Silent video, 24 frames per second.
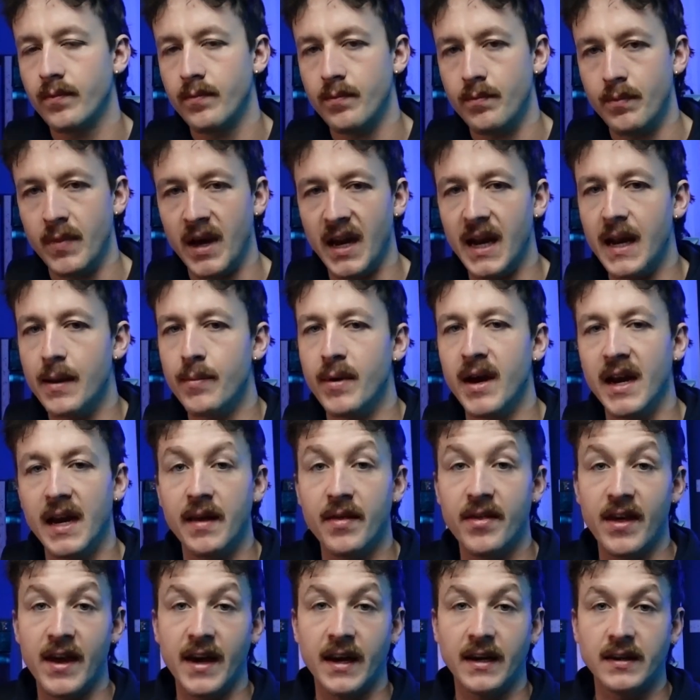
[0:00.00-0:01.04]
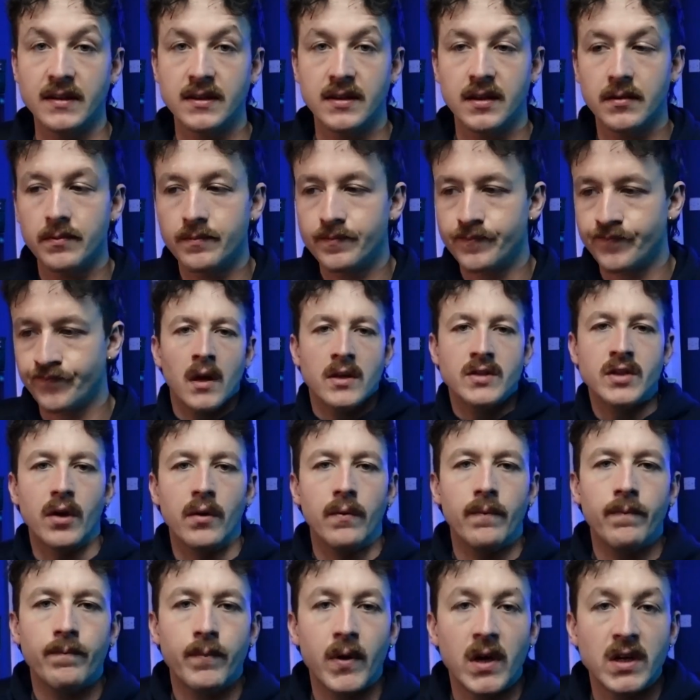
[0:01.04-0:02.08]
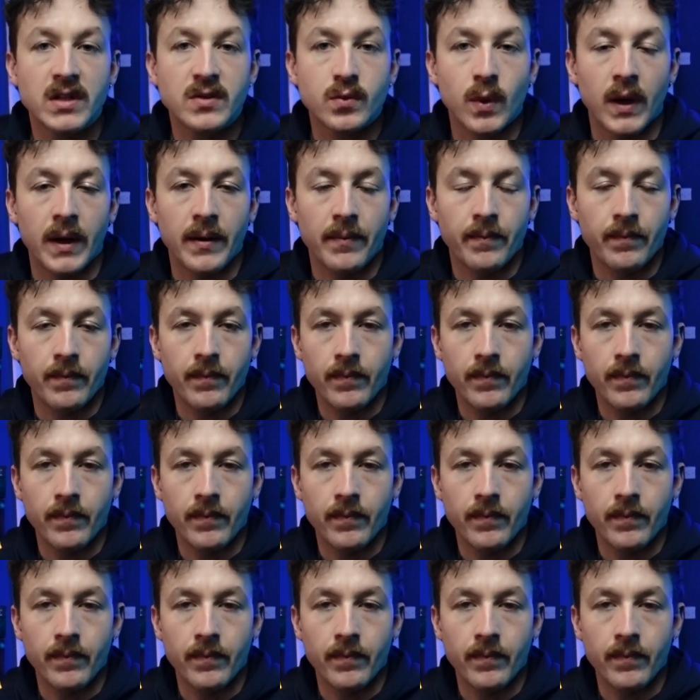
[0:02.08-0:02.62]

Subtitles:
many things. So, first one,